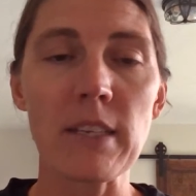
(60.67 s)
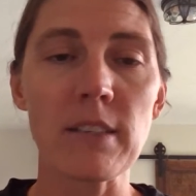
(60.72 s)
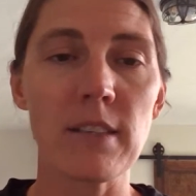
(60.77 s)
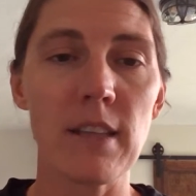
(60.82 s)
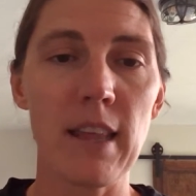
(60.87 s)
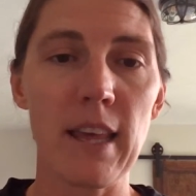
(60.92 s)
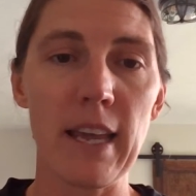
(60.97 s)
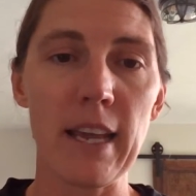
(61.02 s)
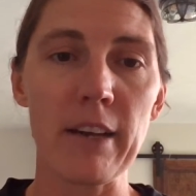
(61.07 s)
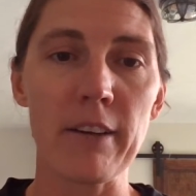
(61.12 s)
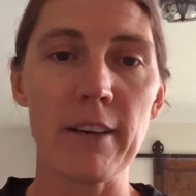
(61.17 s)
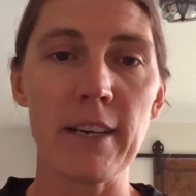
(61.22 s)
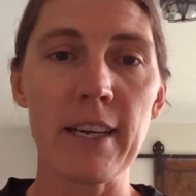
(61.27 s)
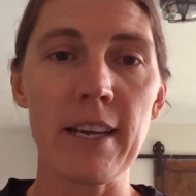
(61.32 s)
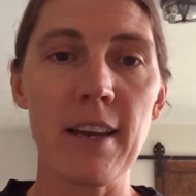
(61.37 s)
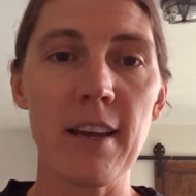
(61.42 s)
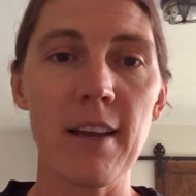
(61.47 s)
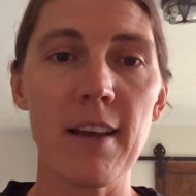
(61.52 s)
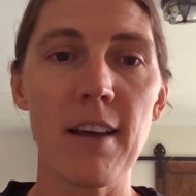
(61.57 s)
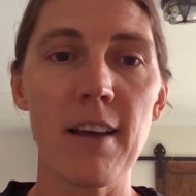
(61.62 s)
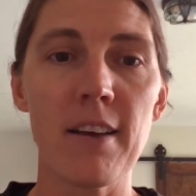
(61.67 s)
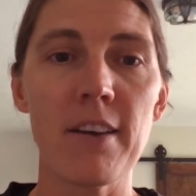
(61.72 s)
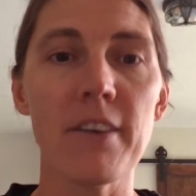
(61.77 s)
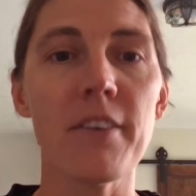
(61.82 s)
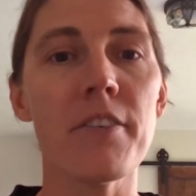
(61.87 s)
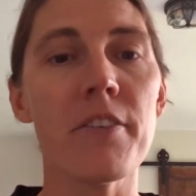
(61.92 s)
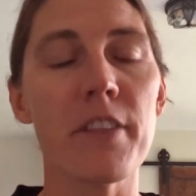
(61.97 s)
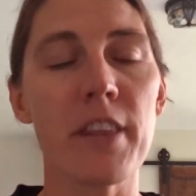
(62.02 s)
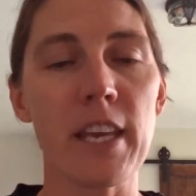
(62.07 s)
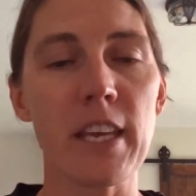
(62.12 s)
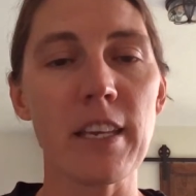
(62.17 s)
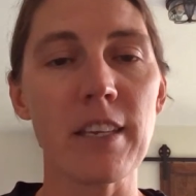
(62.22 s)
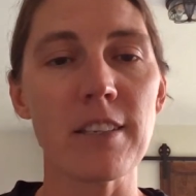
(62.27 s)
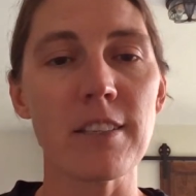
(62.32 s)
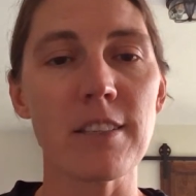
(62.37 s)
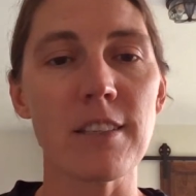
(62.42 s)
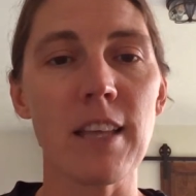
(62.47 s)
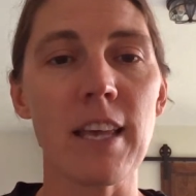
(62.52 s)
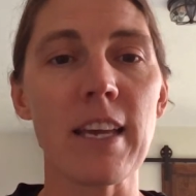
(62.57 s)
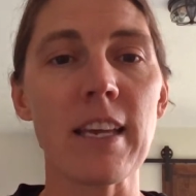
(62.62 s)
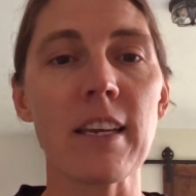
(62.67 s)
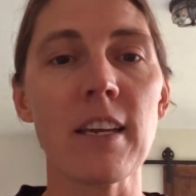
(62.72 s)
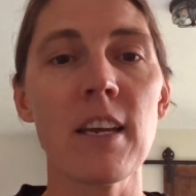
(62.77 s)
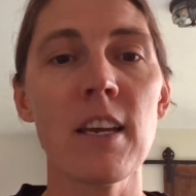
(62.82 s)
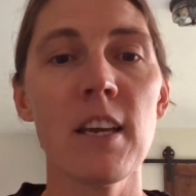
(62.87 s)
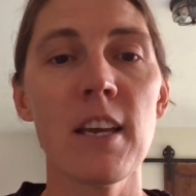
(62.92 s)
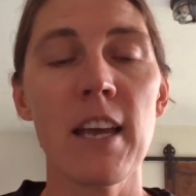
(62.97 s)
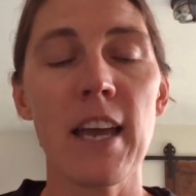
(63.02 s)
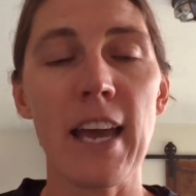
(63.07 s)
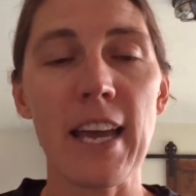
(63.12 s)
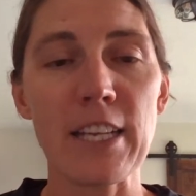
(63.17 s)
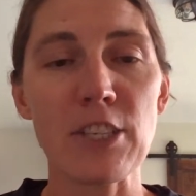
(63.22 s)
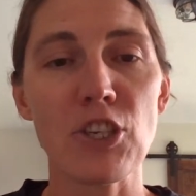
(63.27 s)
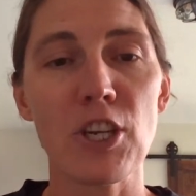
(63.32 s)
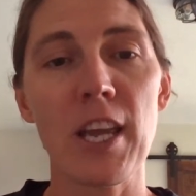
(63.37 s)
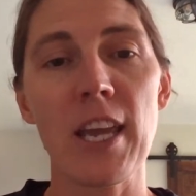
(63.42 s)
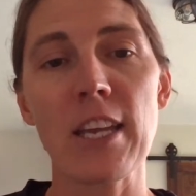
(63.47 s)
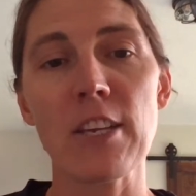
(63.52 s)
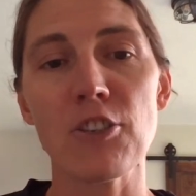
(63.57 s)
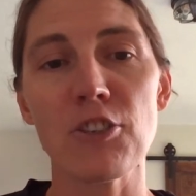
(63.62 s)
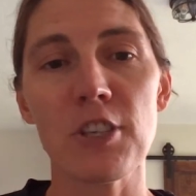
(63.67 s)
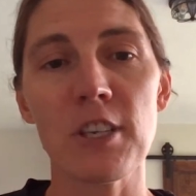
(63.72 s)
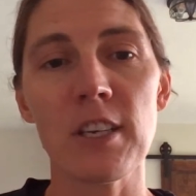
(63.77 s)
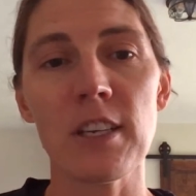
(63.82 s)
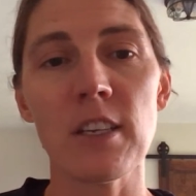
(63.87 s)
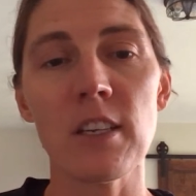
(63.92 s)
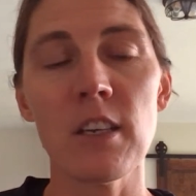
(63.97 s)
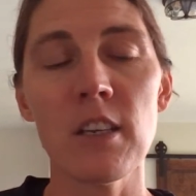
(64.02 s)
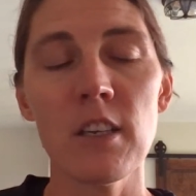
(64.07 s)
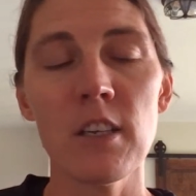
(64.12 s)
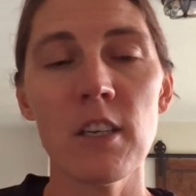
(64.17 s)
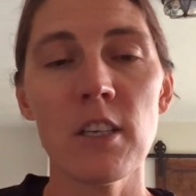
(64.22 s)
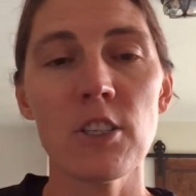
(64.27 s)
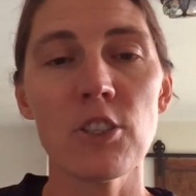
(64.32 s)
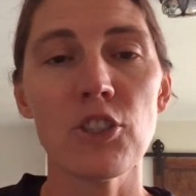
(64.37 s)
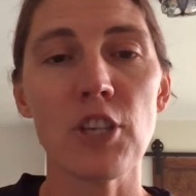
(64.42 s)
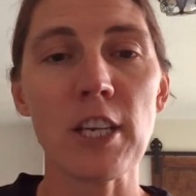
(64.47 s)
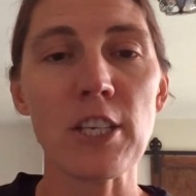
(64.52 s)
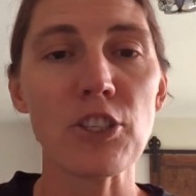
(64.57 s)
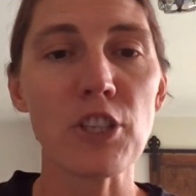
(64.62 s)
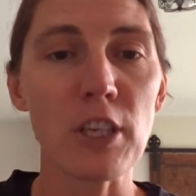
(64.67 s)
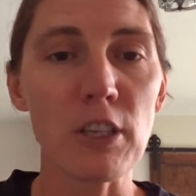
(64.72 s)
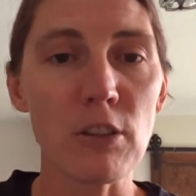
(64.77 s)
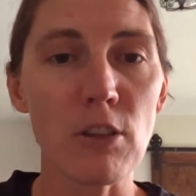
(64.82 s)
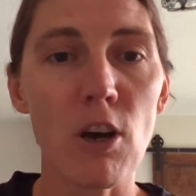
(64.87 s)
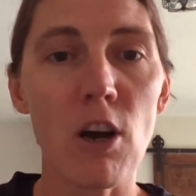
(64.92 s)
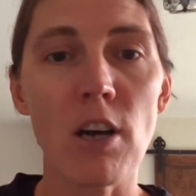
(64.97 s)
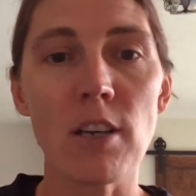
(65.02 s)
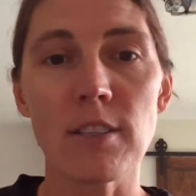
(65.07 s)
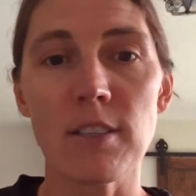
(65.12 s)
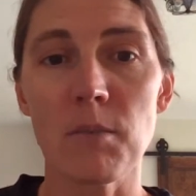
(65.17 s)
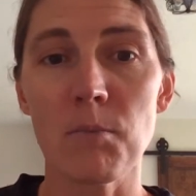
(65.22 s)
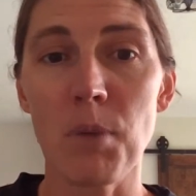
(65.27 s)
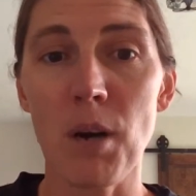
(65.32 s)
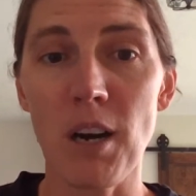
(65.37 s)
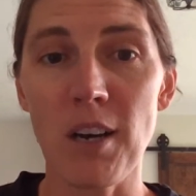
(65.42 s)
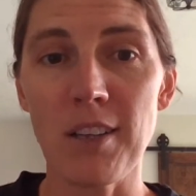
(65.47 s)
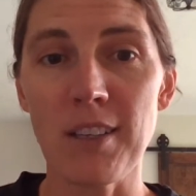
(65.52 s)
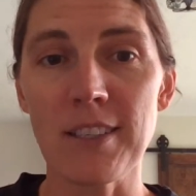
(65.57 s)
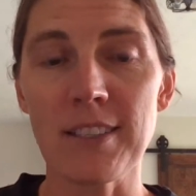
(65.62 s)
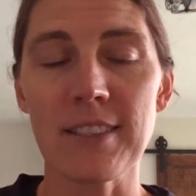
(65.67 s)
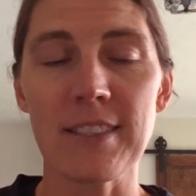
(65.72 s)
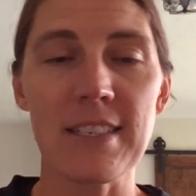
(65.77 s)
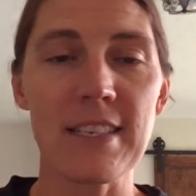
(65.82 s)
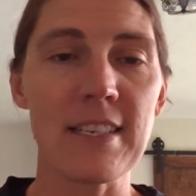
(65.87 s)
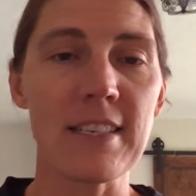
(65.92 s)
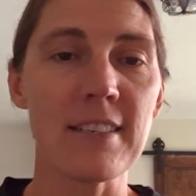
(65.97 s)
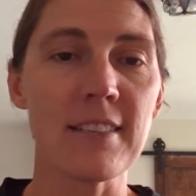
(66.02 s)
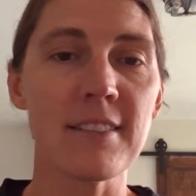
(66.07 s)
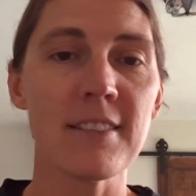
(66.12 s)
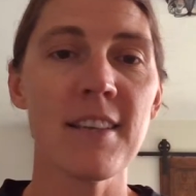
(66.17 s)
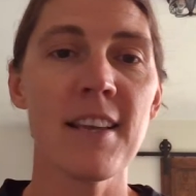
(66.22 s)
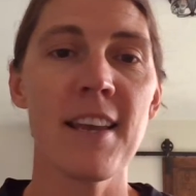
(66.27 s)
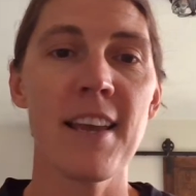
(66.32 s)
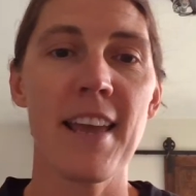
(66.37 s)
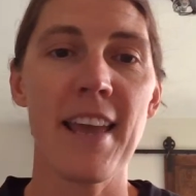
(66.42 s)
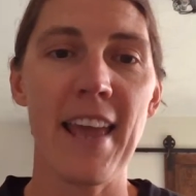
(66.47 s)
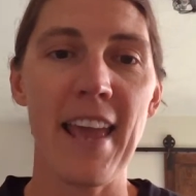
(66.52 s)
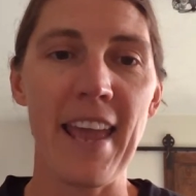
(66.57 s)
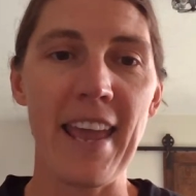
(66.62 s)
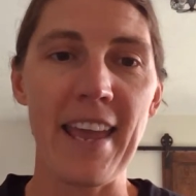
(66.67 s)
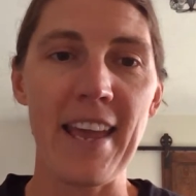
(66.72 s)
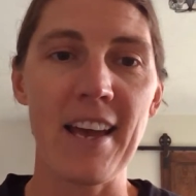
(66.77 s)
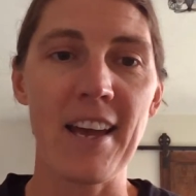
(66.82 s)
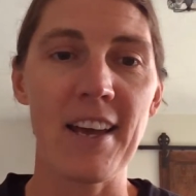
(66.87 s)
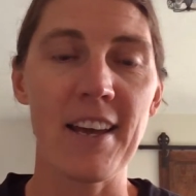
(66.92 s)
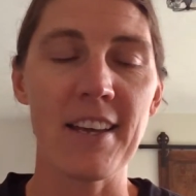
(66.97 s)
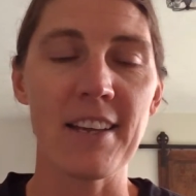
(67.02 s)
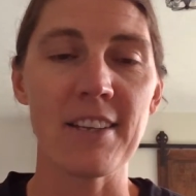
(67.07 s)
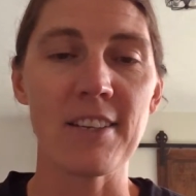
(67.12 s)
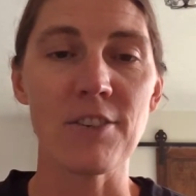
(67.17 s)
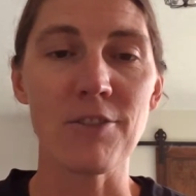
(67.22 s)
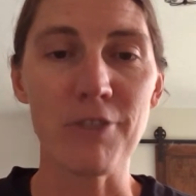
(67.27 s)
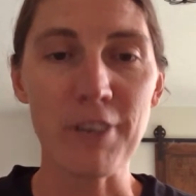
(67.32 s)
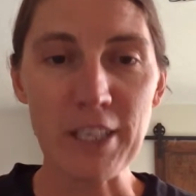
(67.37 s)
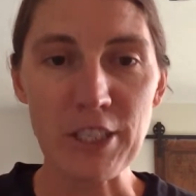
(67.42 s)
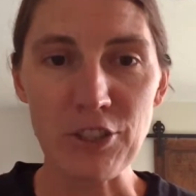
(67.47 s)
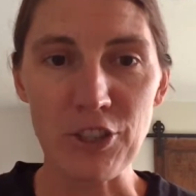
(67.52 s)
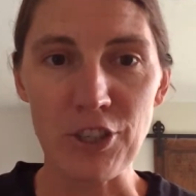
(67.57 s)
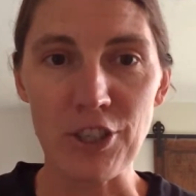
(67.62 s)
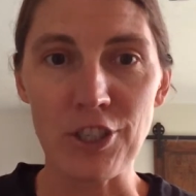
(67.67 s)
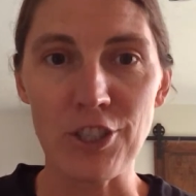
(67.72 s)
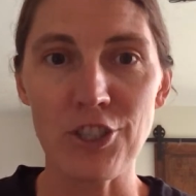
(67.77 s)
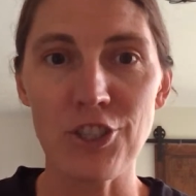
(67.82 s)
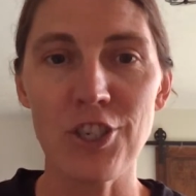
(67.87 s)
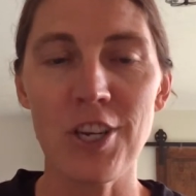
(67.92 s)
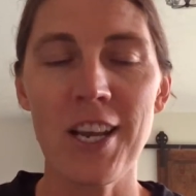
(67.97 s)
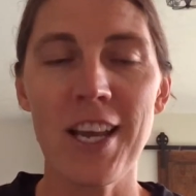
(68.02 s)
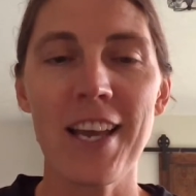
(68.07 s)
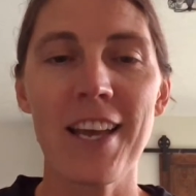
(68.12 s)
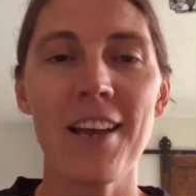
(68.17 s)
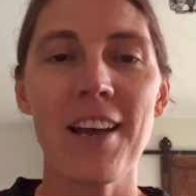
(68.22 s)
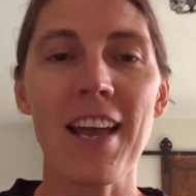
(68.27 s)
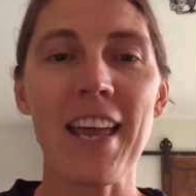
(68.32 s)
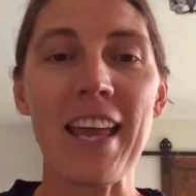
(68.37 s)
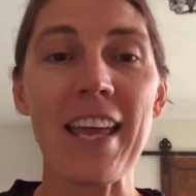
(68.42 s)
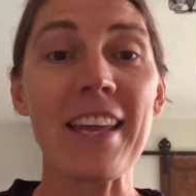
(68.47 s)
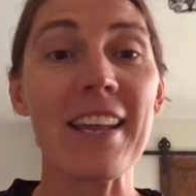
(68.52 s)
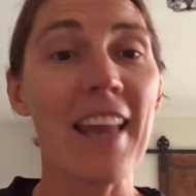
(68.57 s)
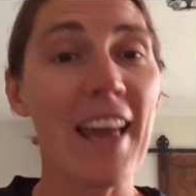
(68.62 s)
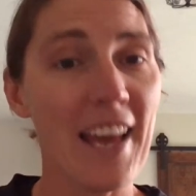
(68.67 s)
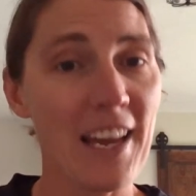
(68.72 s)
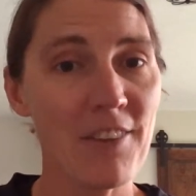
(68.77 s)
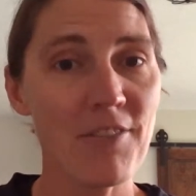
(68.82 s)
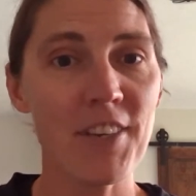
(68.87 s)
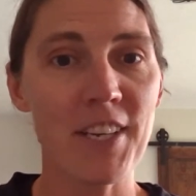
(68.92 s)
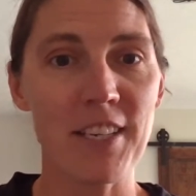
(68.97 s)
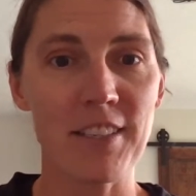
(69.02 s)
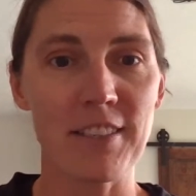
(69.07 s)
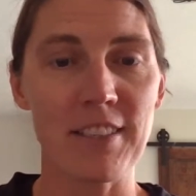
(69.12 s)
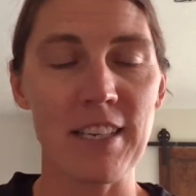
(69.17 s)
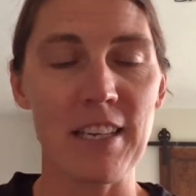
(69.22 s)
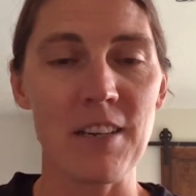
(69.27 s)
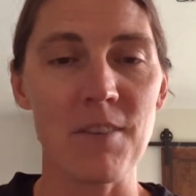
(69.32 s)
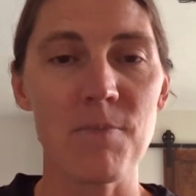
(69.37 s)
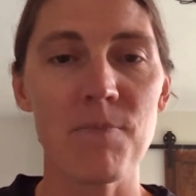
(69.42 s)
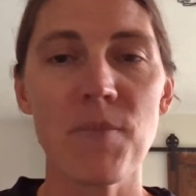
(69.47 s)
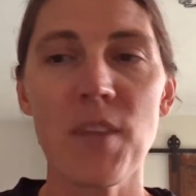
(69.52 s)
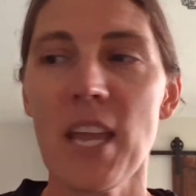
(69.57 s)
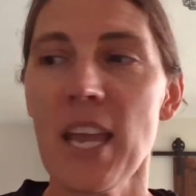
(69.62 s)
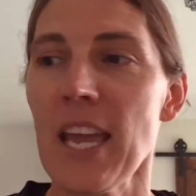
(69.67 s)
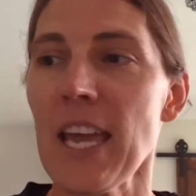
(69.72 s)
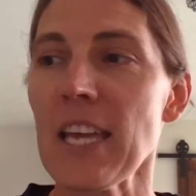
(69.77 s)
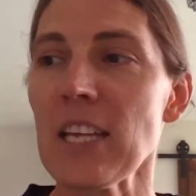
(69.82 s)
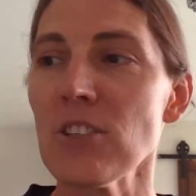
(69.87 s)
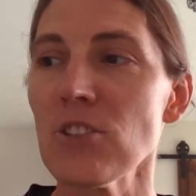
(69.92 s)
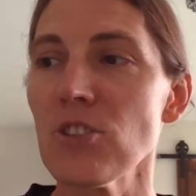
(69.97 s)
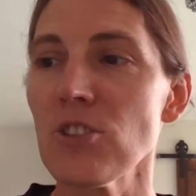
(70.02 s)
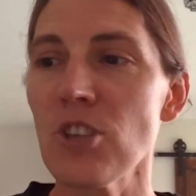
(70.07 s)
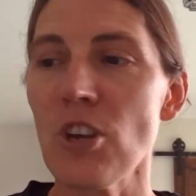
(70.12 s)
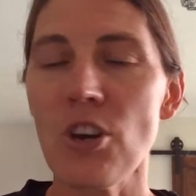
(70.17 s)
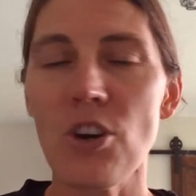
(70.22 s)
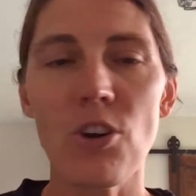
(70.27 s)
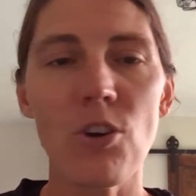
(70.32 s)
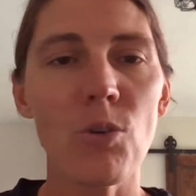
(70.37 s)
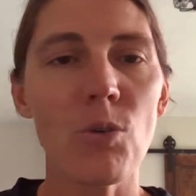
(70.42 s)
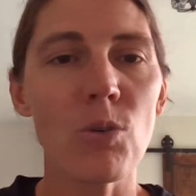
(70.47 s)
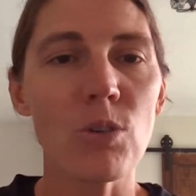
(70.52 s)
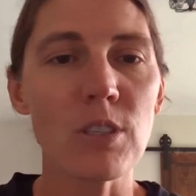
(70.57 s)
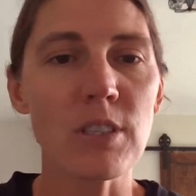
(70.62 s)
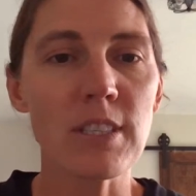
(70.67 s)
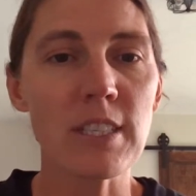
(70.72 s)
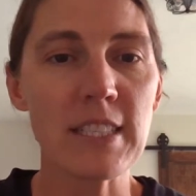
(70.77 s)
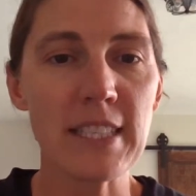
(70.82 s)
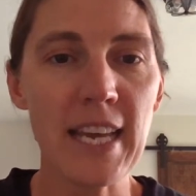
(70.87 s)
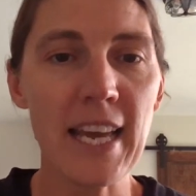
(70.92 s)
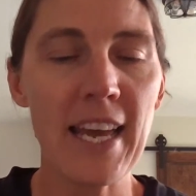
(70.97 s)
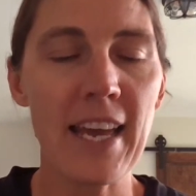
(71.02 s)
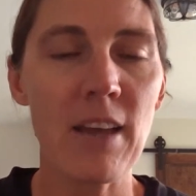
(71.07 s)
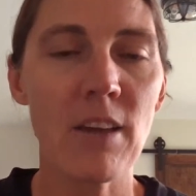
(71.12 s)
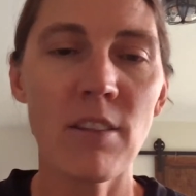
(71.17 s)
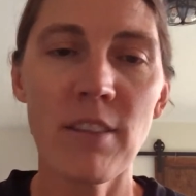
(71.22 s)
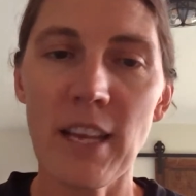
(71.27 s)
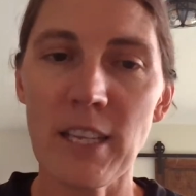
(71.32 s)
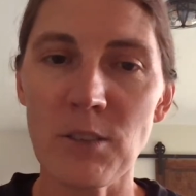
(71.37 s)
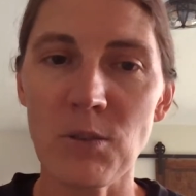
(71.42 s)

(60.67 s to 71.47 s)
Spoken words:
into the area of things like education, changing laws and policies, and research and advocacy. And so today,